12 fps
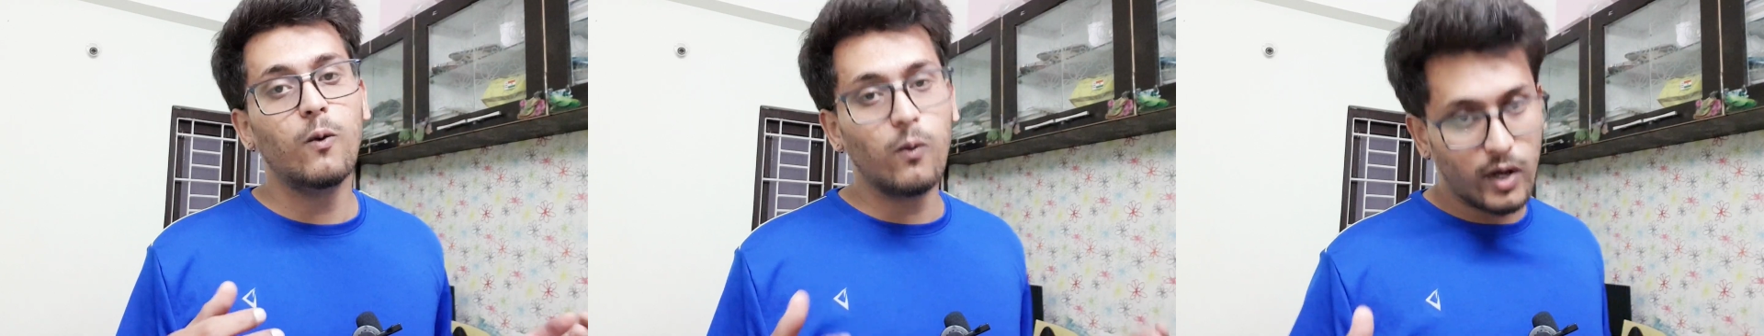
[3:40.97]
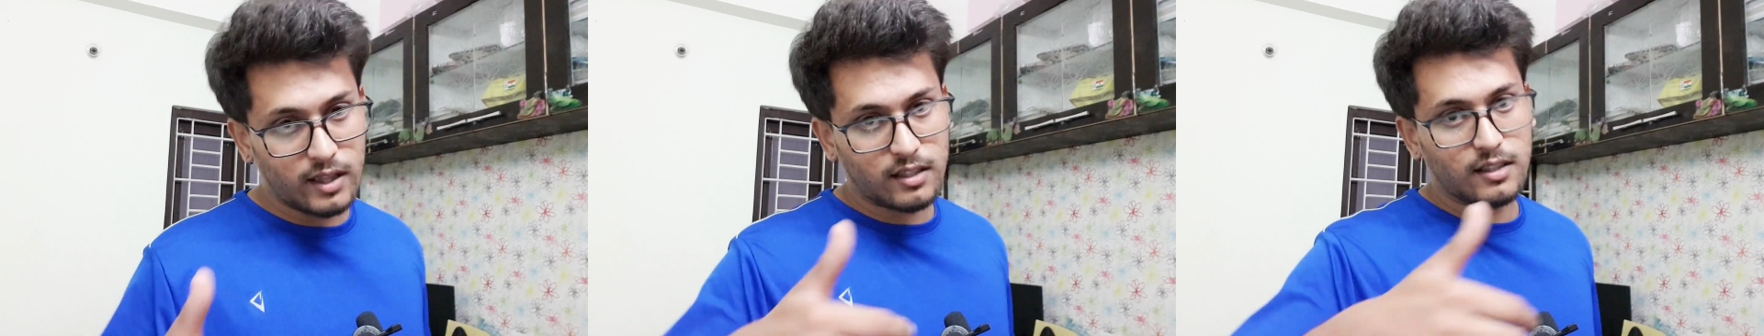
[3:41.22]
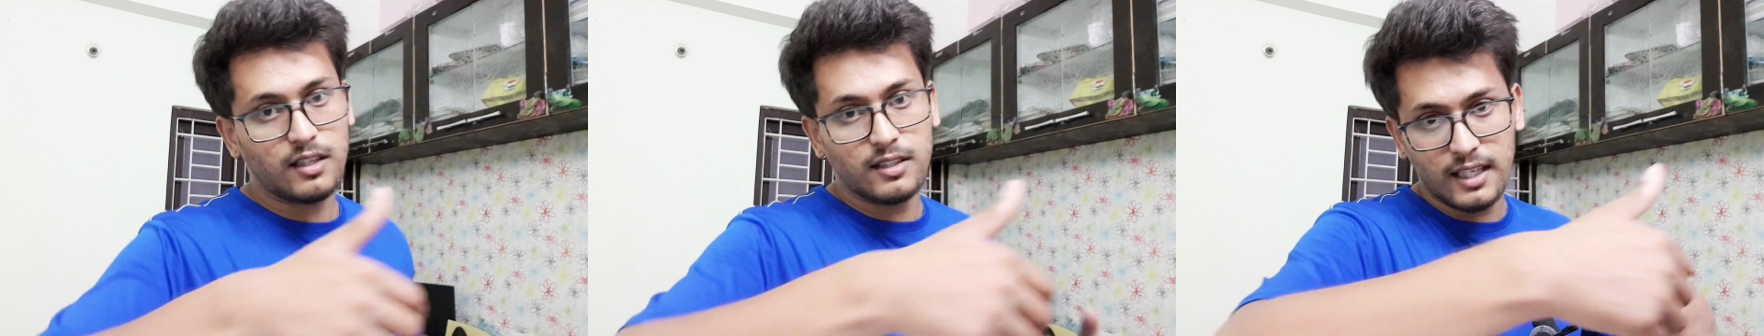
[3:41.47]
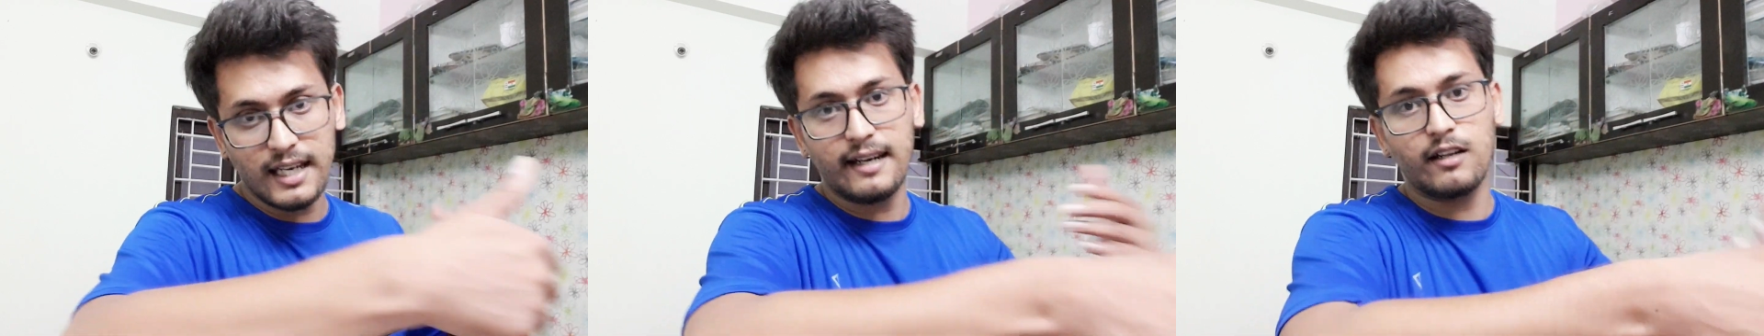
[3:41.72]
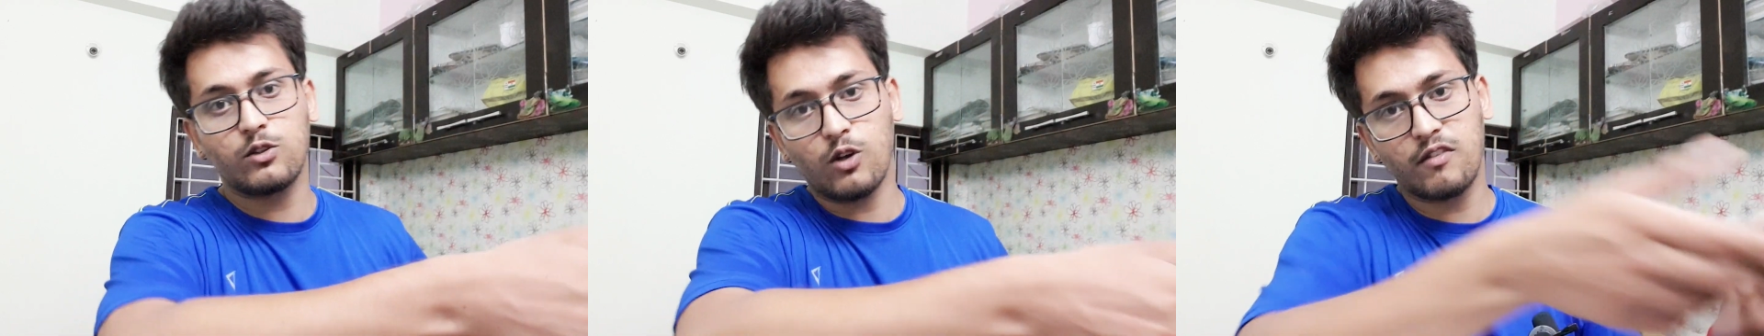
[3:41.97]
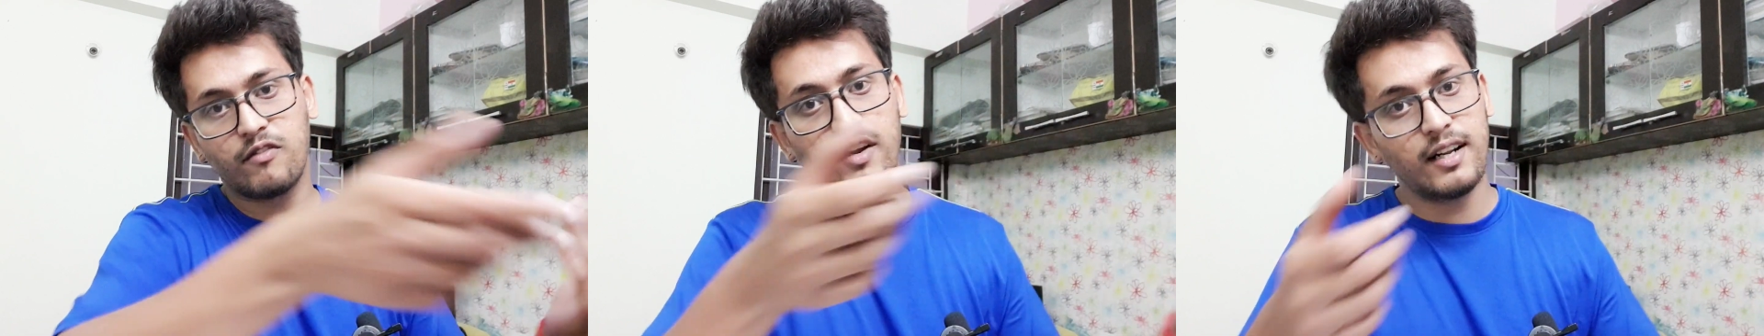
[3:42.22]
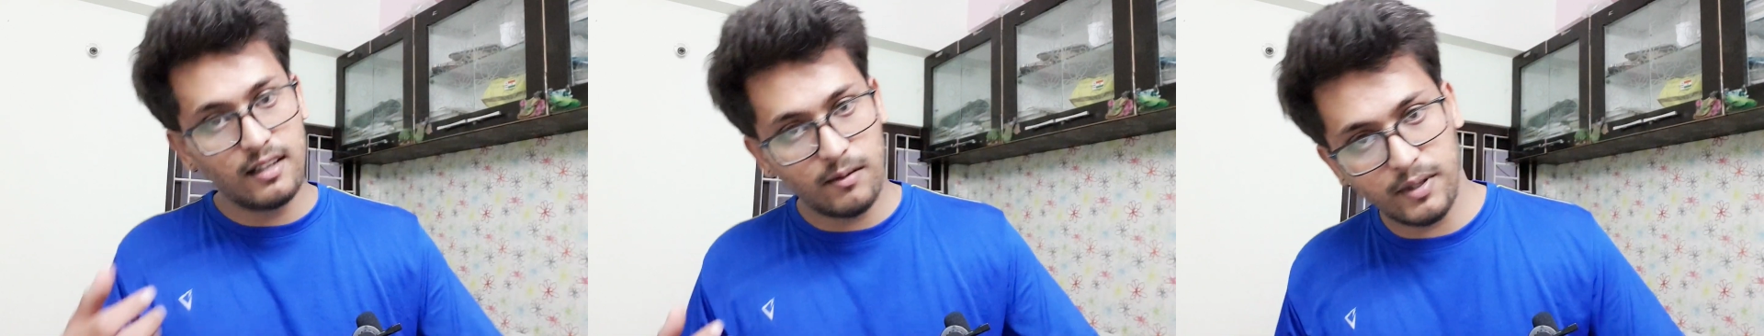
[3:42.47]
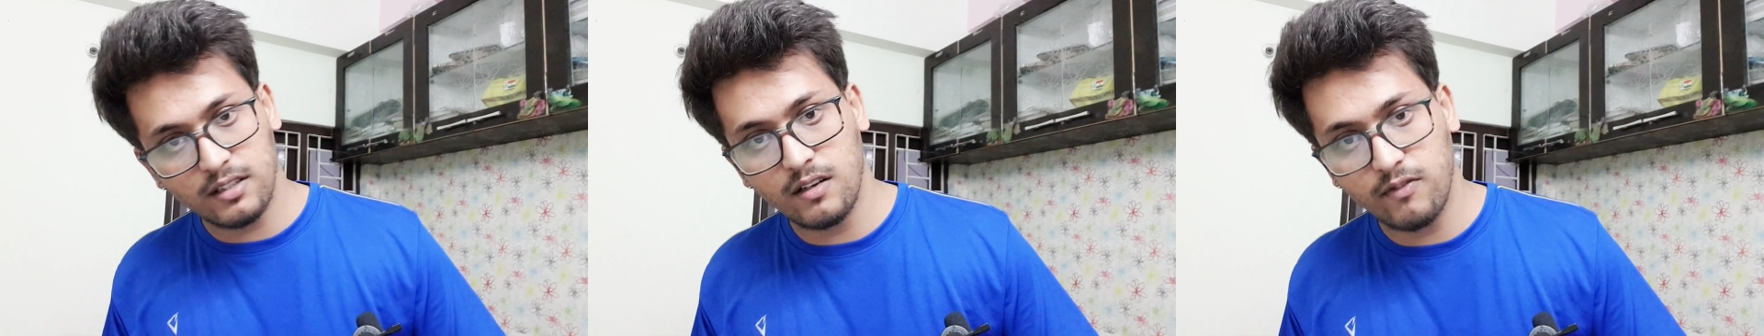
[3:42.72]
with the latest software in the
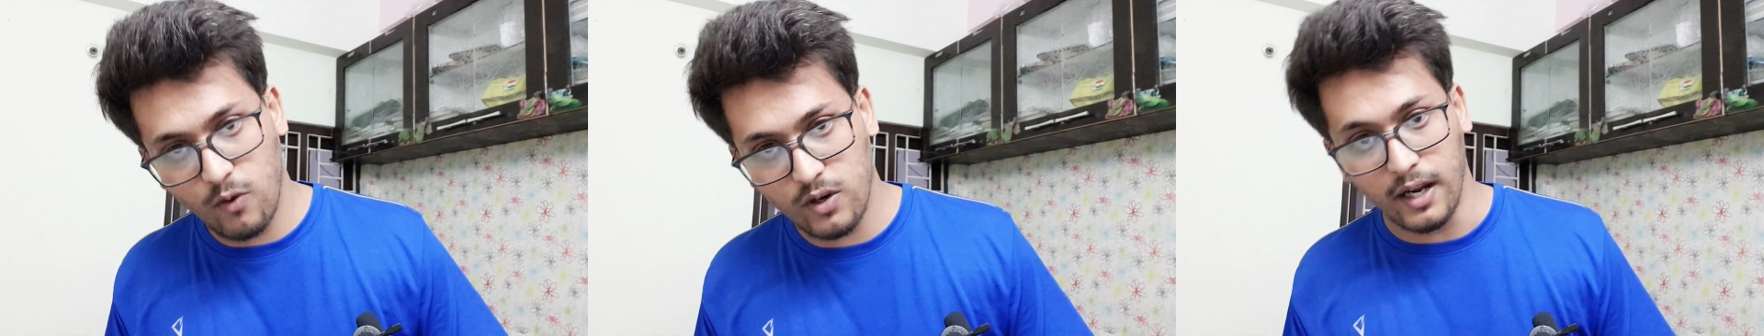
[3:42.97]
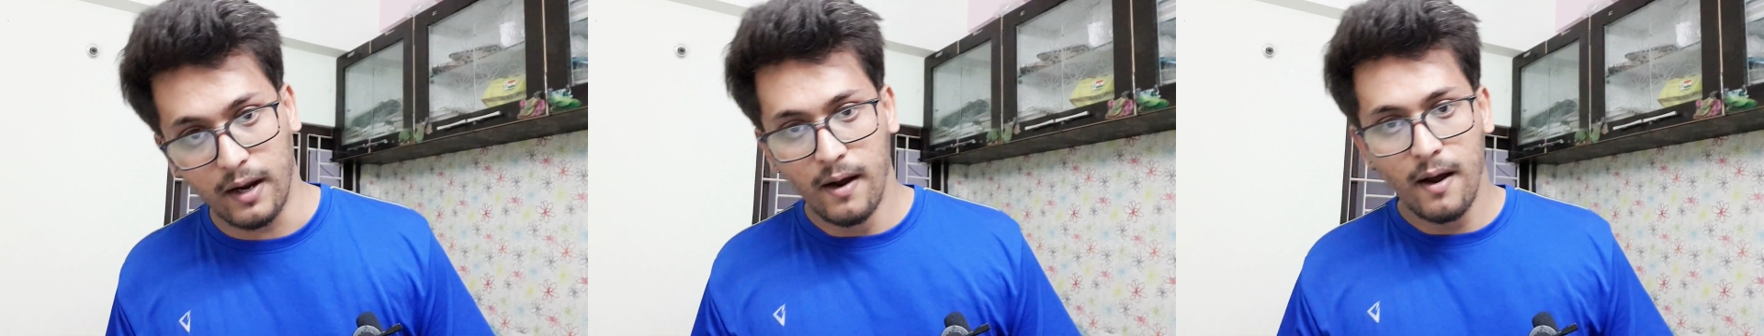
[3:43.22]
Pixel 4a.